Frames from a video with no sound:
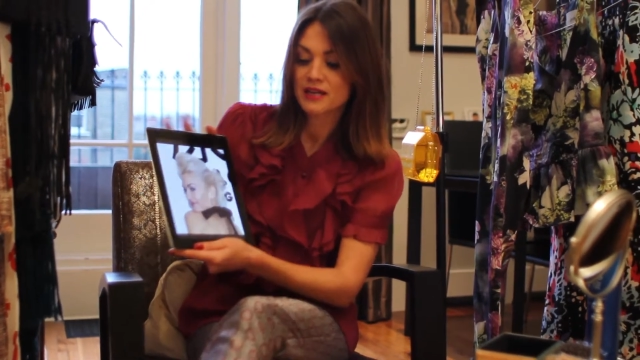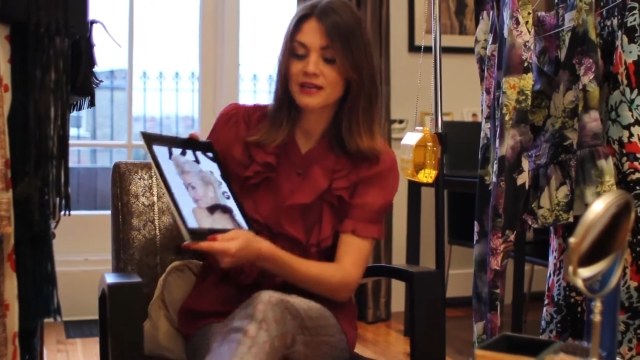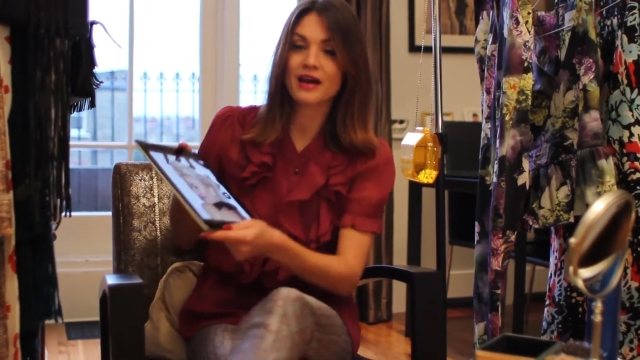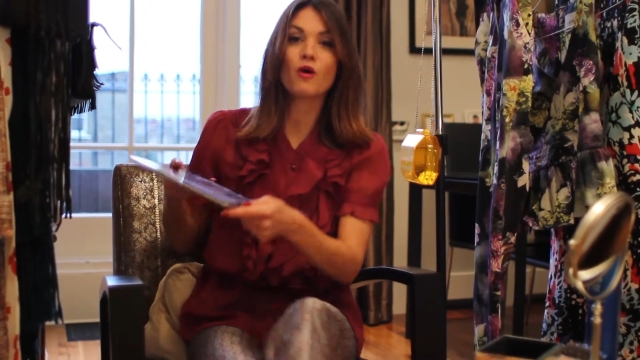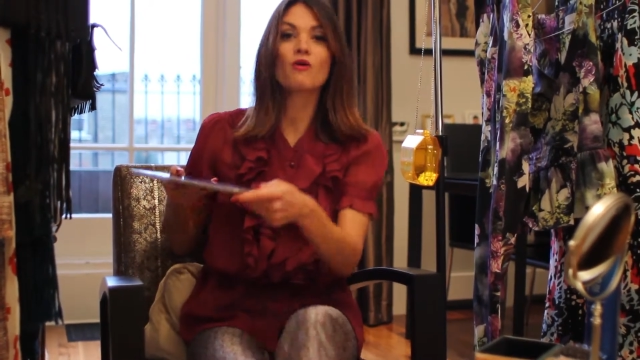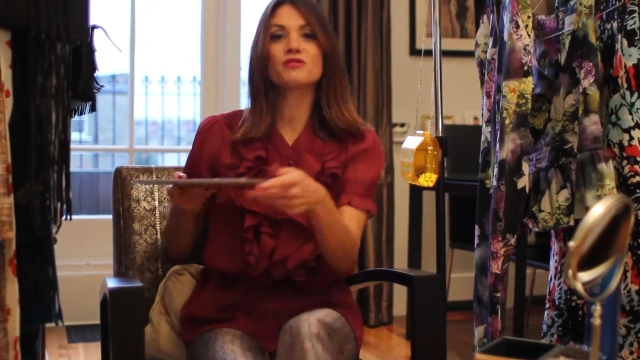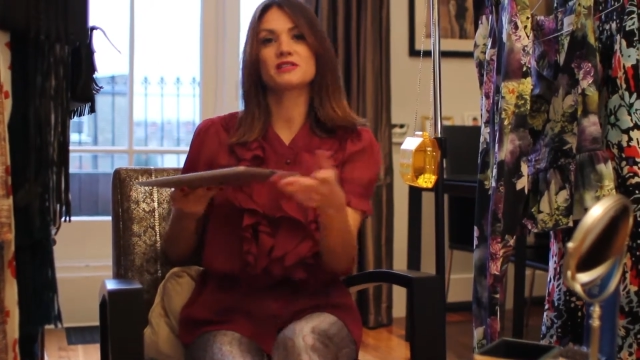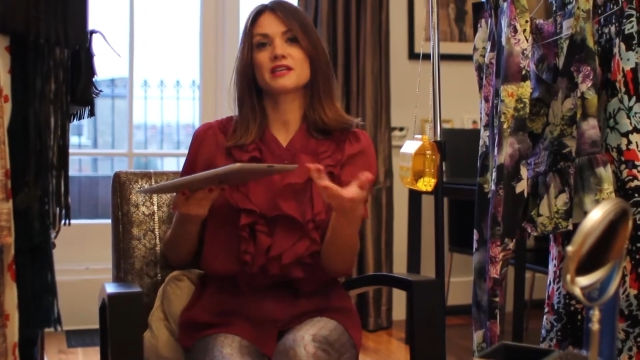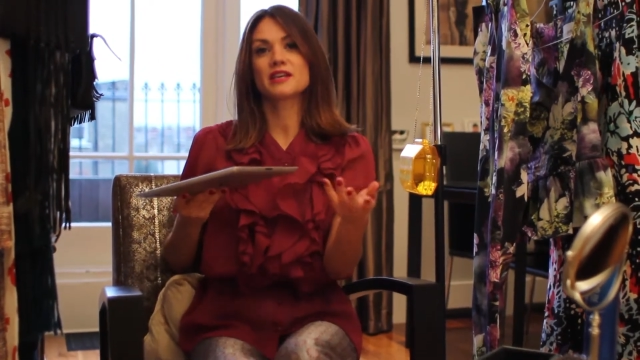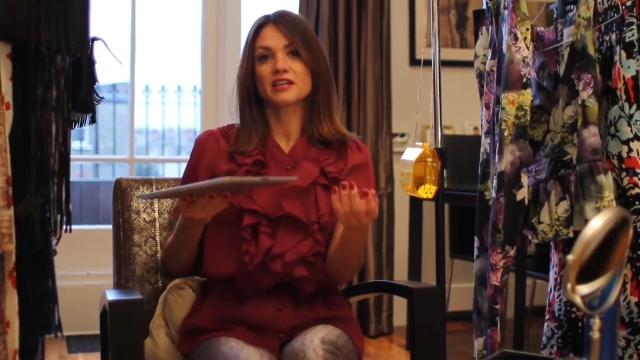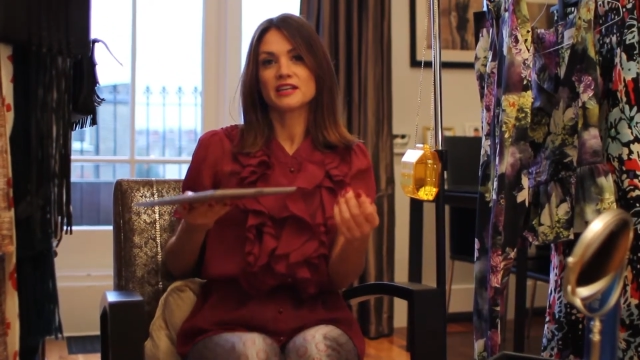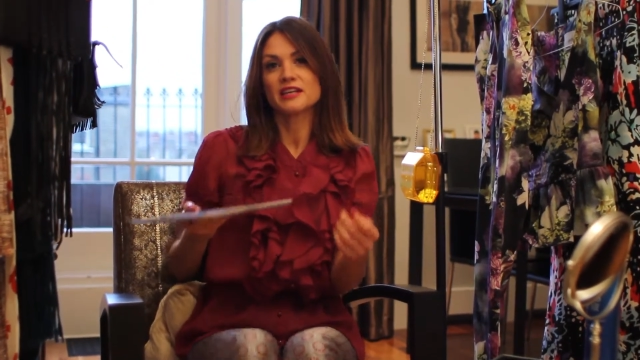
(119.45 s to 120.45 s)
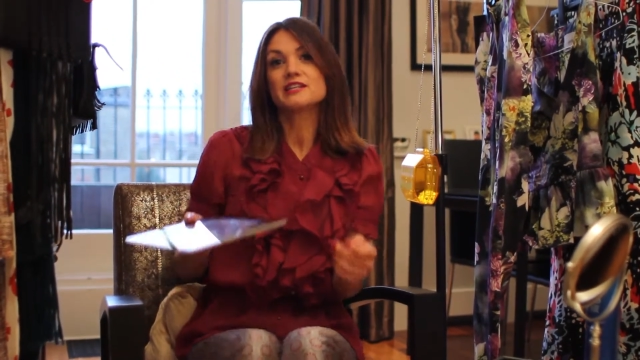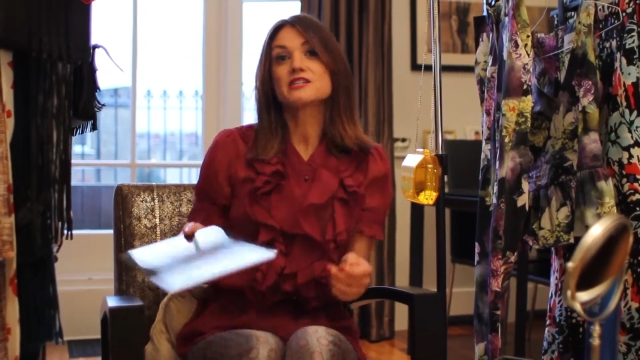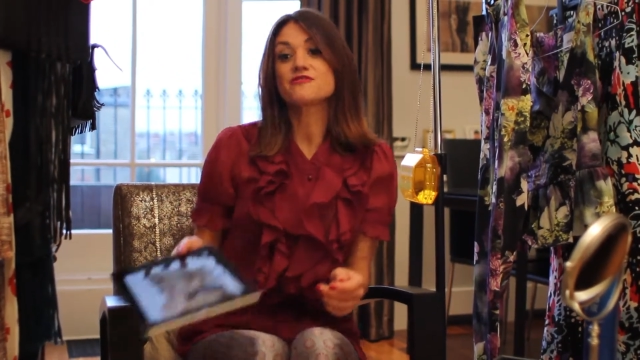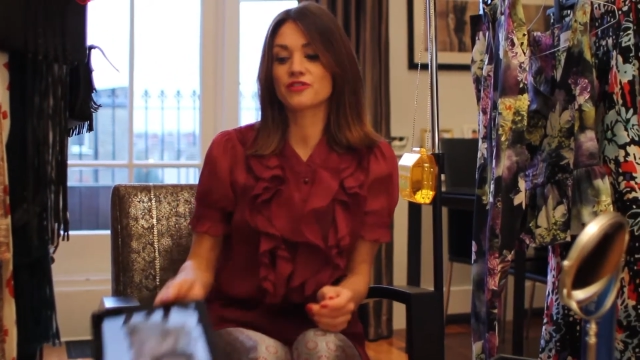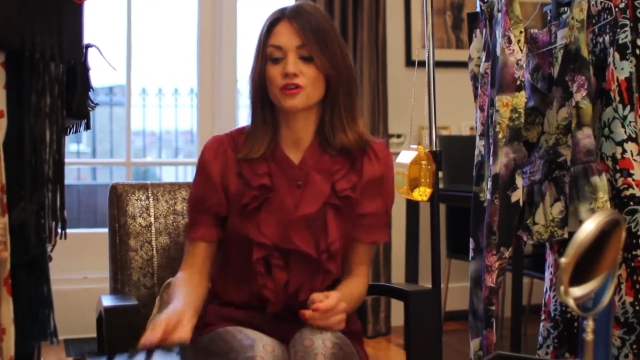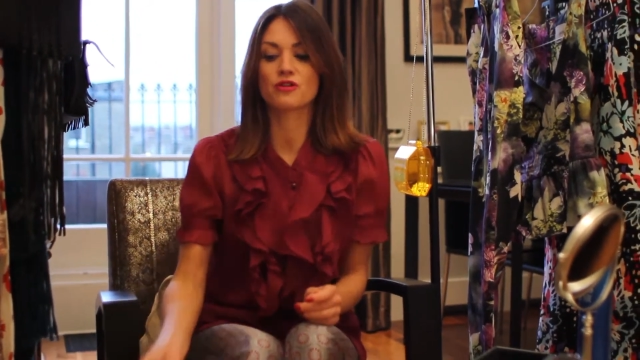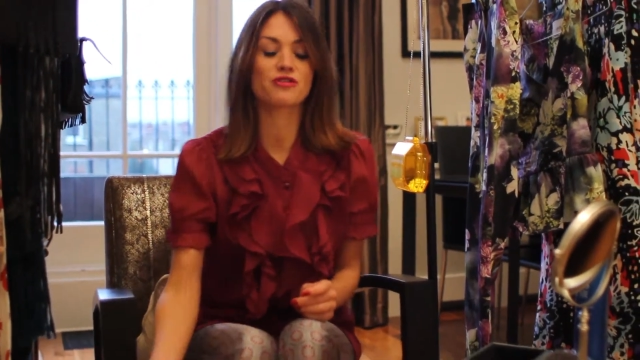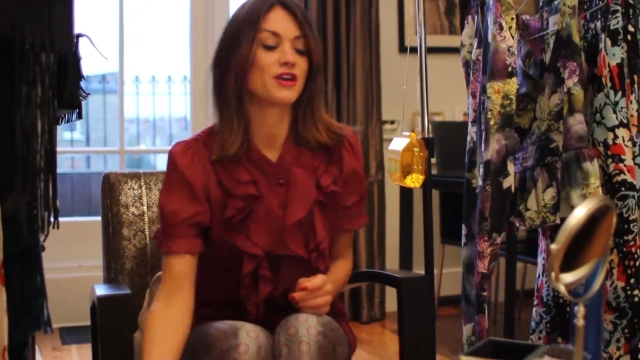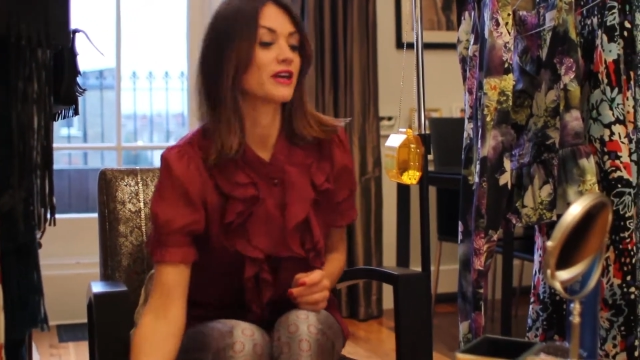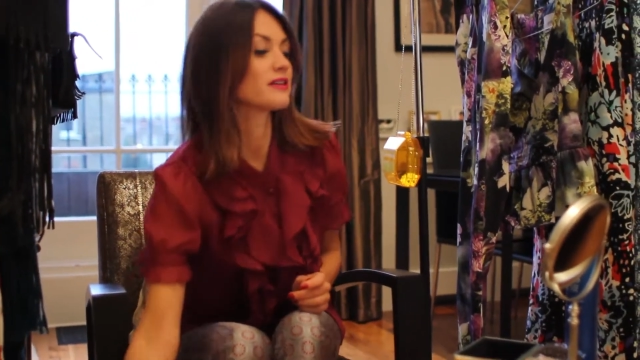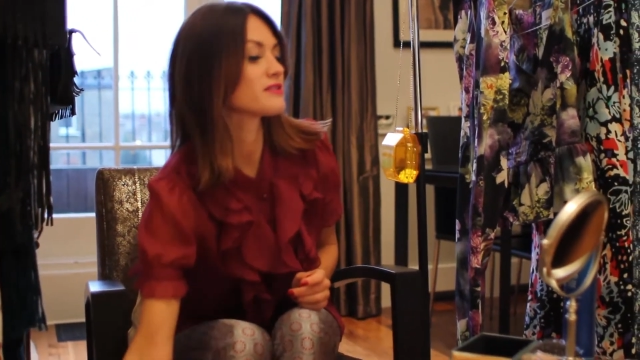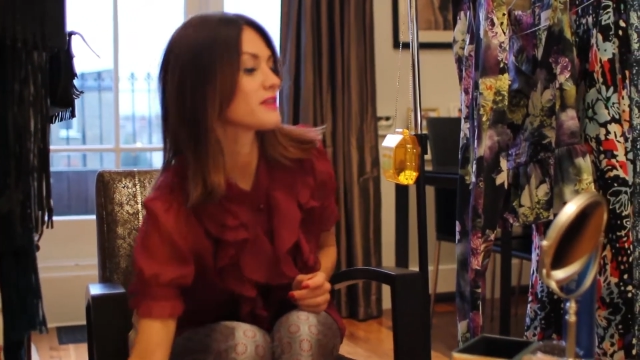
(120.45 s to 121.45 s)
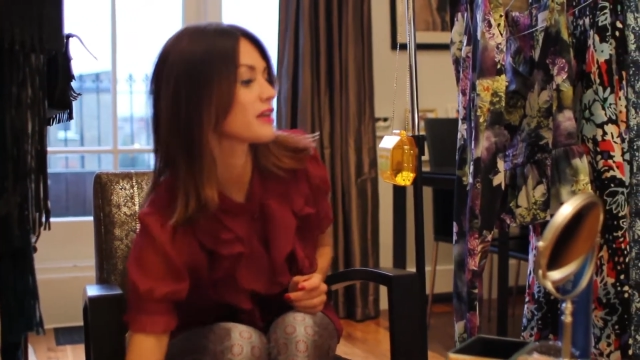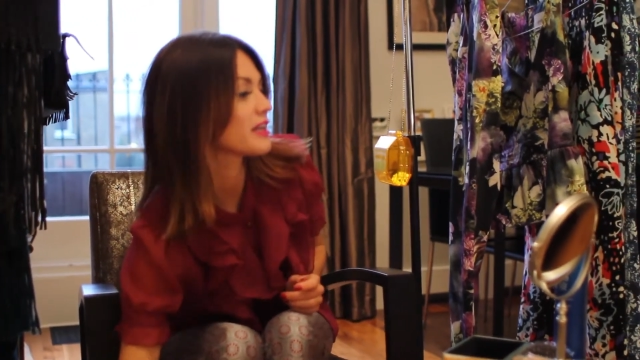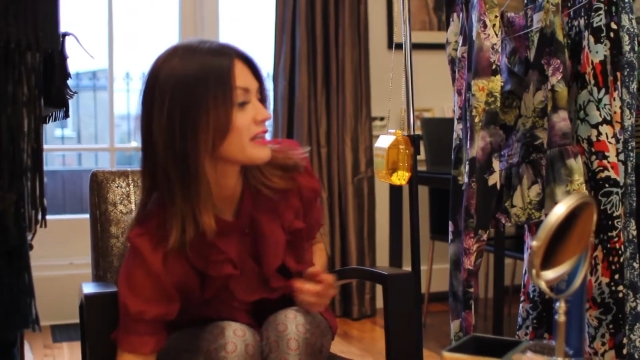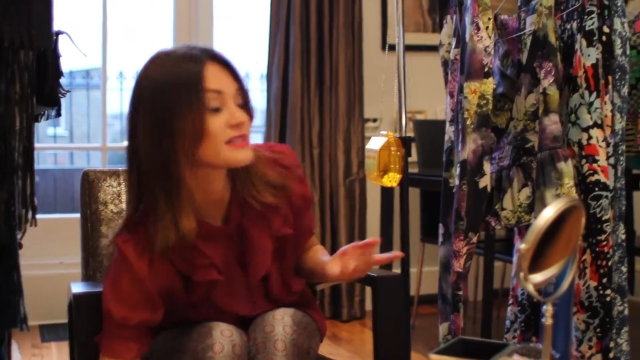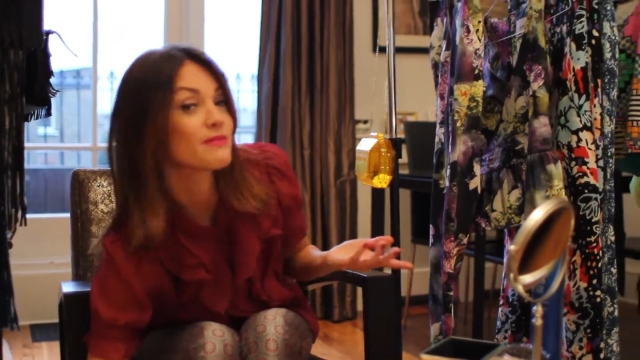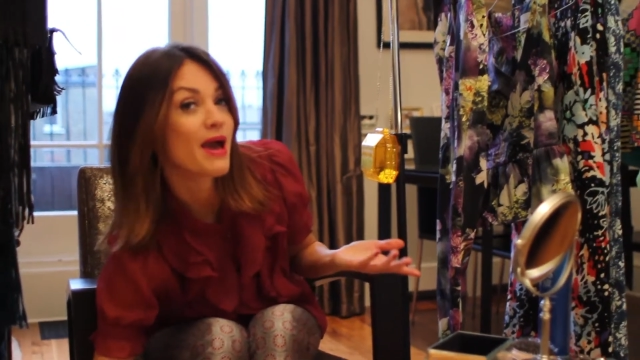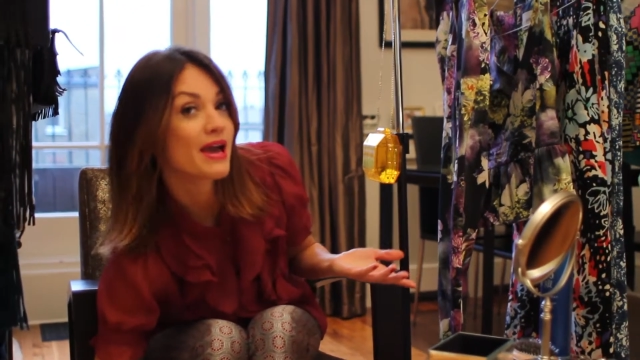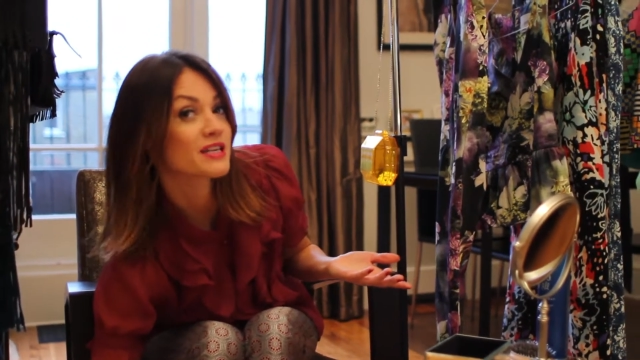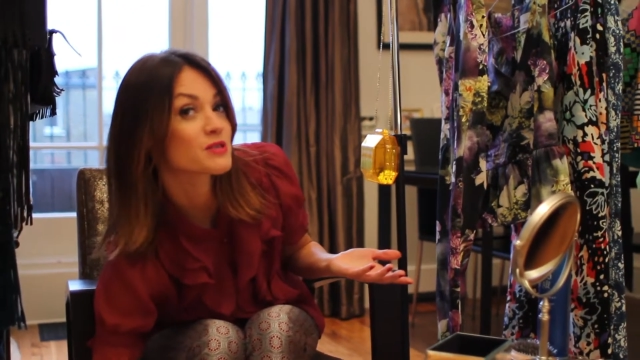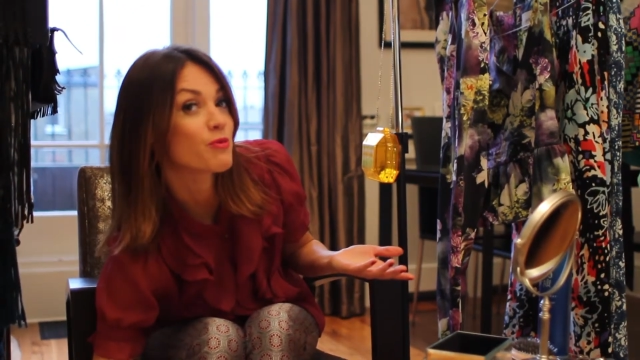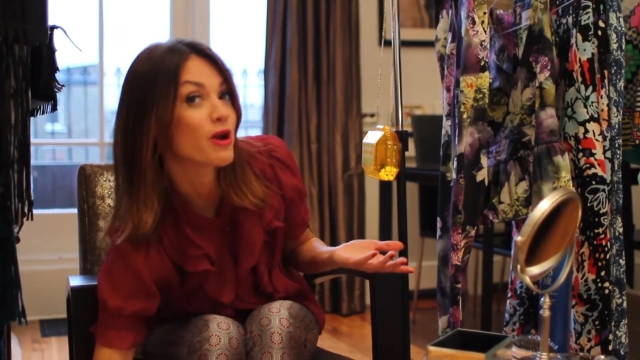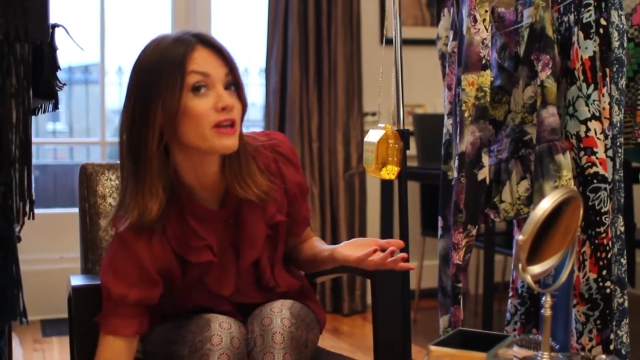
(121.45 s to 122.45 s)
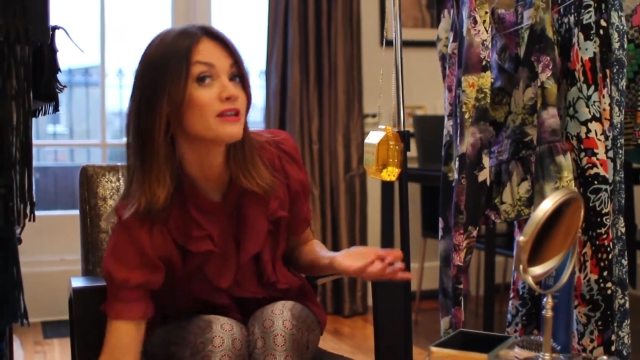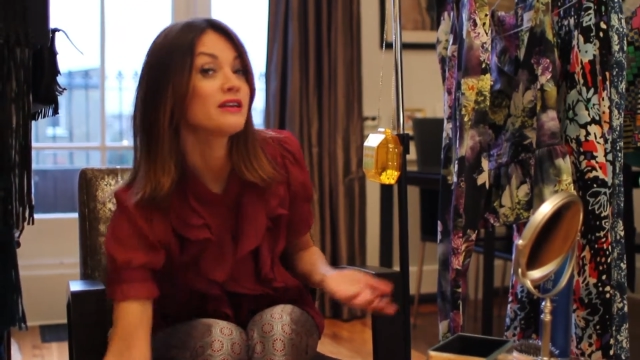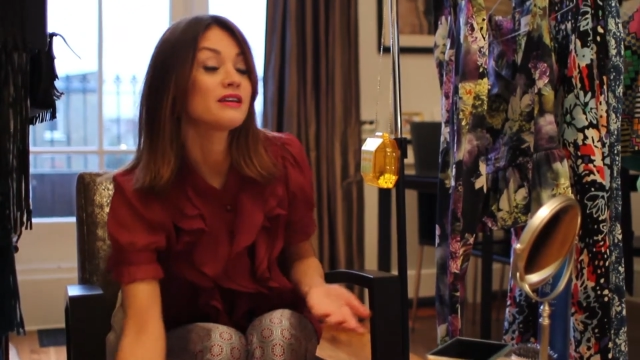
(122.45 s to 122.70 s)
Now obviously you're going to need a few things. You're going to need some hairspray,